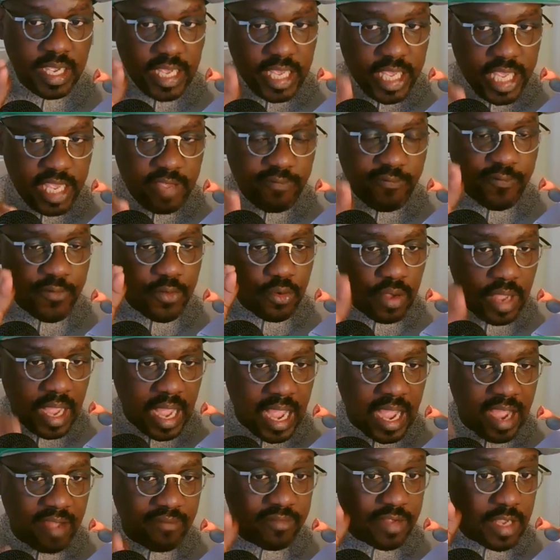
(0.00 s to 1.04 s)
if you
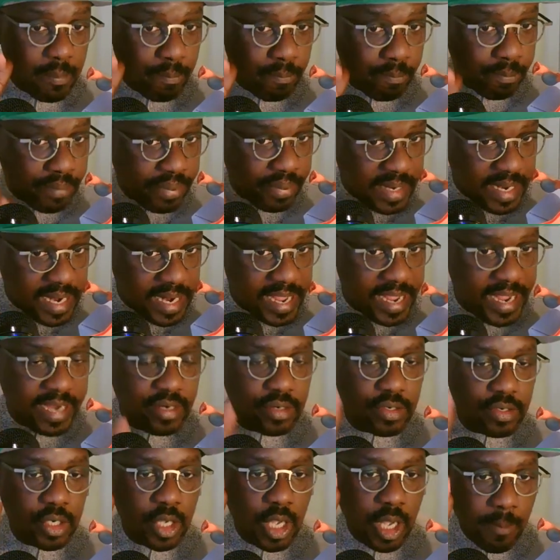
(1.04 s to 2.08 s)
have plain